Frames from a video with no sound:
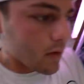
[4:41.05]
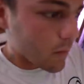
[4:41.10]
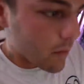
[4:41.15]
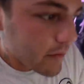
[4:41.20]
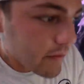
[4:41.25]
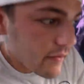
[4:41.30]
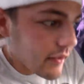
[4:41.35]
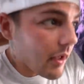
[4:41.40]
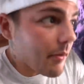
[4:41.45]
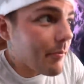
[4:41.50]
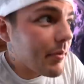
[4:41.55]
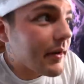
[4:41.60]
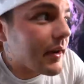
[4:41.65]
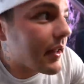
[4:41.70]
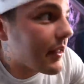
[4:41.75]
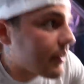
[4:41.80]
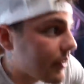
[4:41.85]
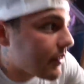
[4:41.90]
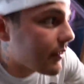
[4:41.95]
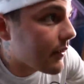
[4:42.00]
What's down
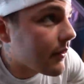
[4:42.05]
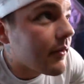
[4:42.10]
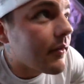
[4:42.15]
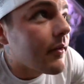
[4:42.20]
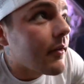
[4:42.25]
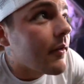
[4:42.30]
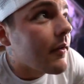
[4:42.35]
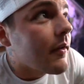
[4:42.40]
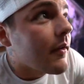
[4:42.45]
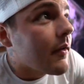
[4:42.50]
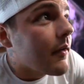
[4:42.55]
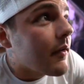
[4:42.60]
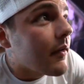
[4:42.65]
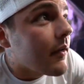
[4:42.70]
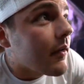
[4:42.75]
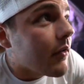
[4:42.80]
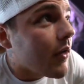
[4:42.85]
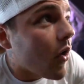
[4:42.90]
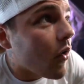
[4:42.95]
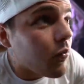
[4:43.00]
beneath?
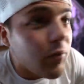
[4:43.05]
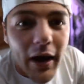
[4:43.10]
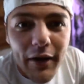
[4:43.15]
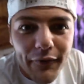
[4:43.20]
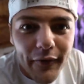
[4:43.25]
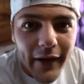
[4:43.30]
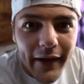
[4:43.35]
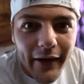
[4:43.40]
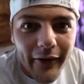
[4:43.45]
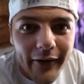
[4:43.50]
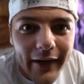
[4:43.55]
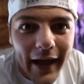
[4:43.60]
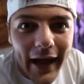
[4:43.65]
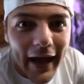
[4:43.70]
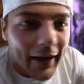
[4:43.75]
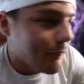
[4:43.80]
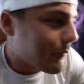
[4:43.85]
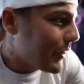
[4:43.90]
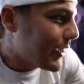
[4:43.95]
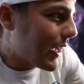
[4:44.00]
Oh, Raphael
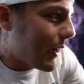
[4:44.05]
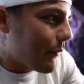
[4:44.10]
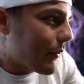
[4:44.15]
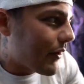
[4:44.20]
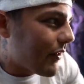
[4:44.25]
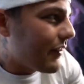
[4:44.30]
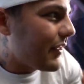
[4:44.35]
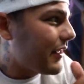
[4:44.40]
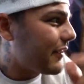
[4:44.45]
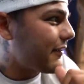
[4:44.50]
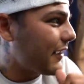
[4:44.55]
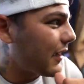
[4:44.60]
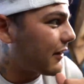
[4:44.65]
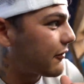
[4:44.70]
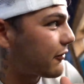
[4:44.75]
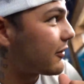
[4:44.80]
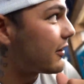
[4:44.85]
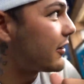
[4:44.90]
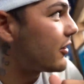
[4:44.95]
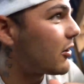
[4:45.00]
cat. We got one of these
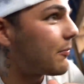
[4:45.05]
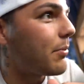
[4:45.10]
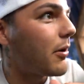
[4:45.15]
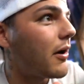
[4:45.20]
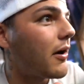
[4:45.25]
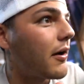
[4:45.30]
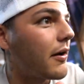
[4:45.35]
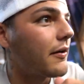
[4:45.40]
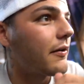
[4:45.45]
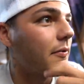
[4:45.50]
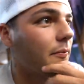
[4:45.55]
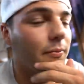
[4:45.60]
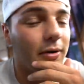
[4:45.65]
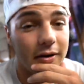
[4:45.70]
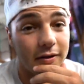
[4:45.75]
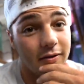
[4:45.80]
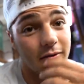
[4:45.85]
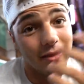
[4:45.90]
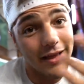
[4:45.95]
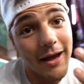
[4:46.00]
actually in our pond, but
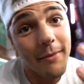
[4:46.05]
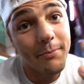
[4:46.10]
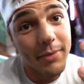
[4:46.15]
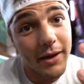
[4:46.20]
it's a lot